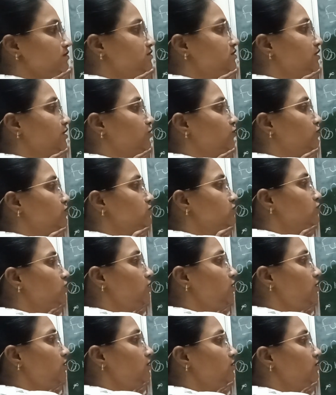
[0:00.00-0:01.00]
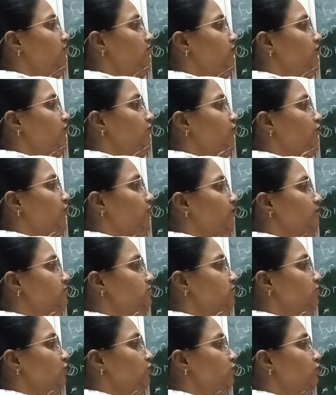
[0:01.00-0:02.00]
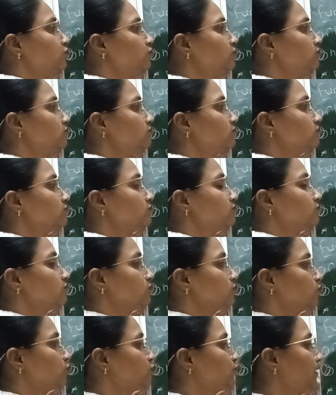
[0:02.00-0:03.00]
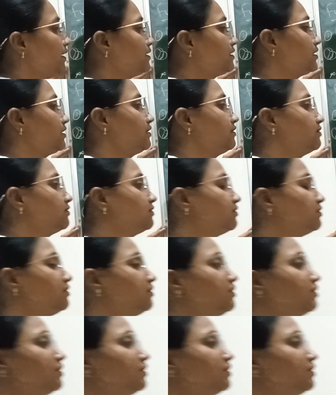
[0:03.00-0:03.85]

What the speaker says: 0, so from 0 to 20.